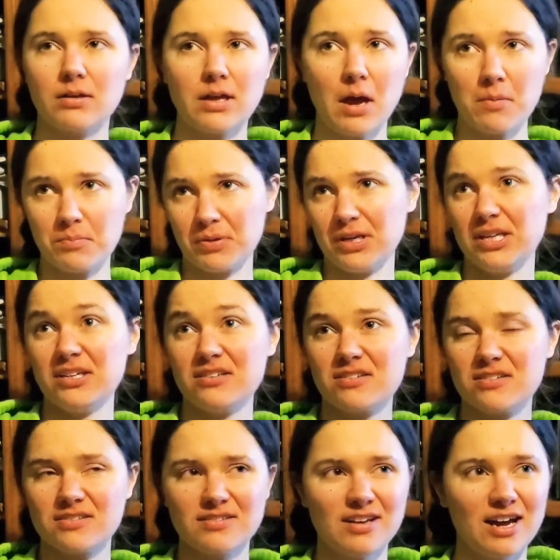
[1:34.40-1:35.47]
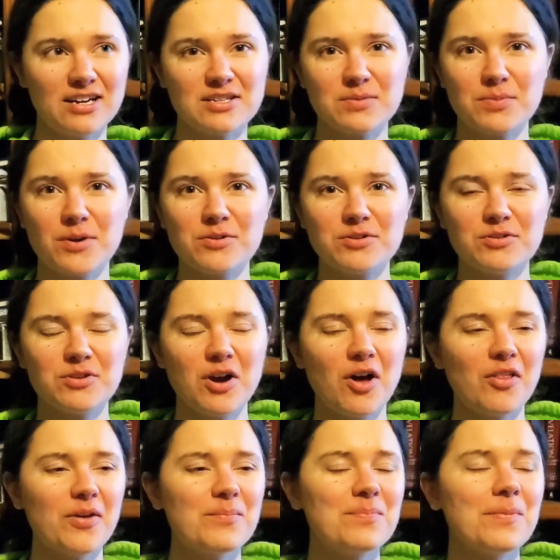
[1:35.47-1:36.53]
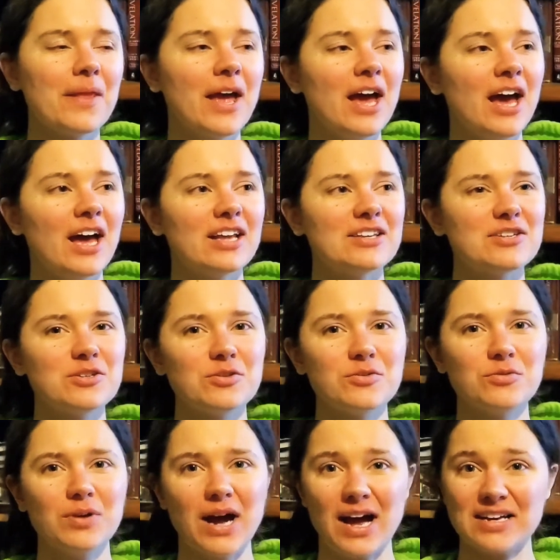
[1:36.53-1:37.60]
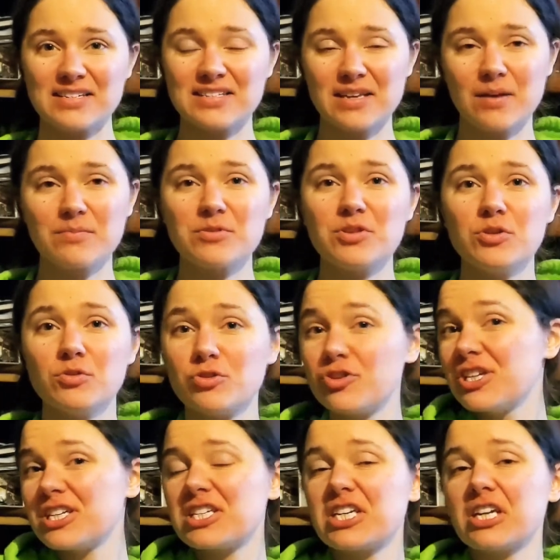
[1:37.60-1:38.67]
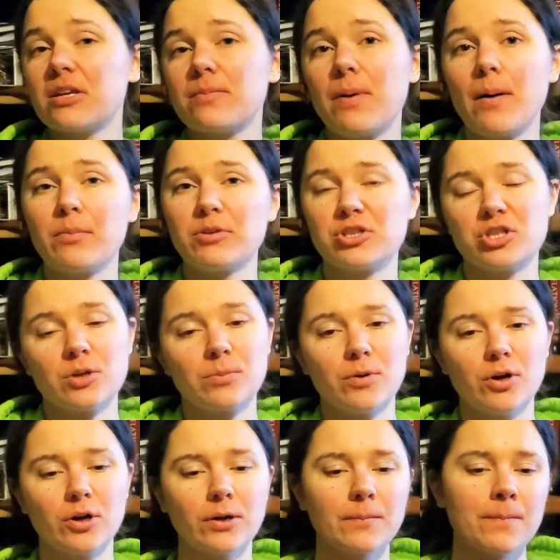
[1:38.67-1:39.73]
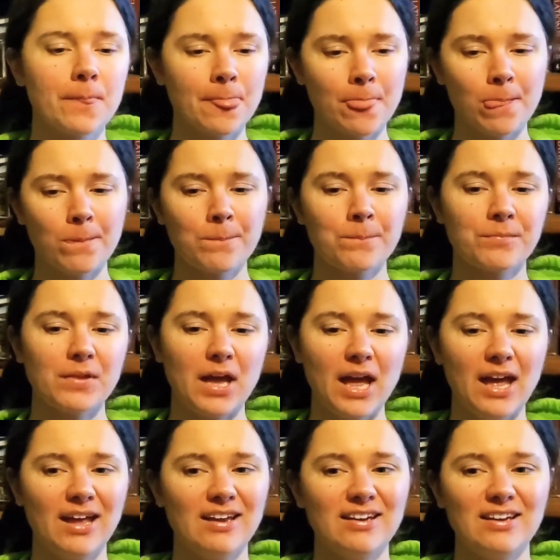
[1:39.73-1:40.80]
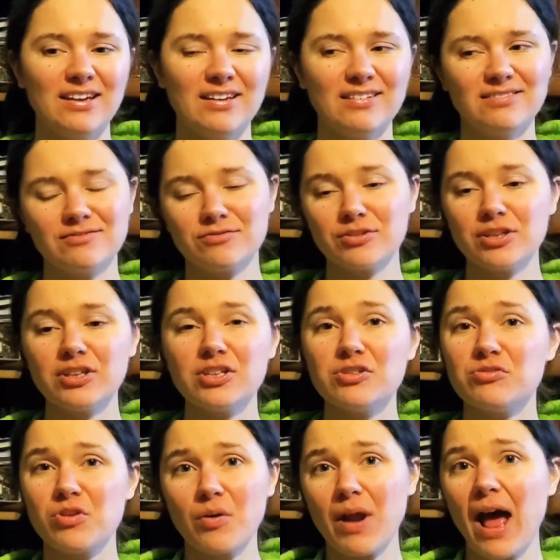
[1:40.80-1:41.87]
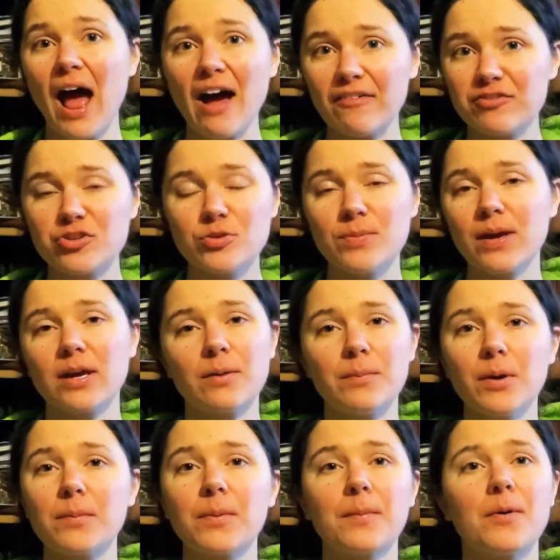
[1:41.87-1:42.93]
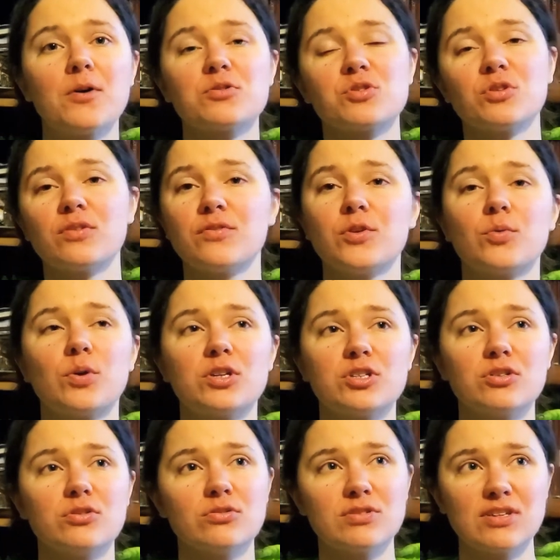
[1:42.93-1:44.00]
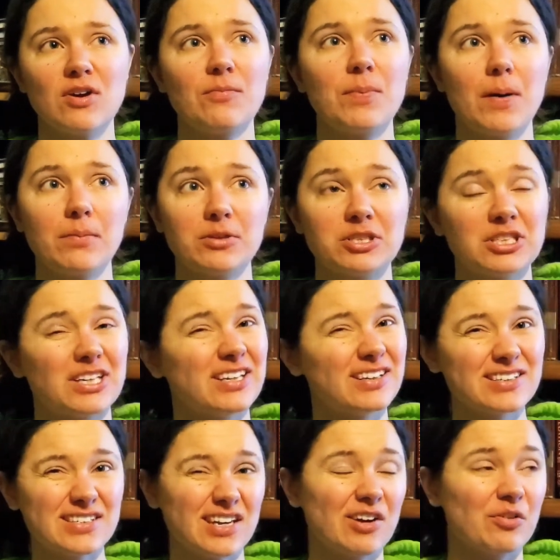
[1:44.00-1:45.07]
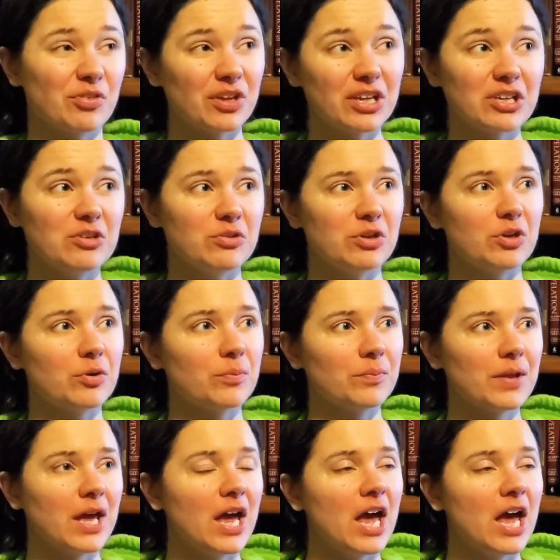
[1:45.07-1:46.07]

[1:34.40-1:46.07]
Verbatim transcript: companies, I suppose you call them, to ask them to traditionally publish your book. And really, you don't have to make a book proposal if you want to do self publishing. At least I don't think you do.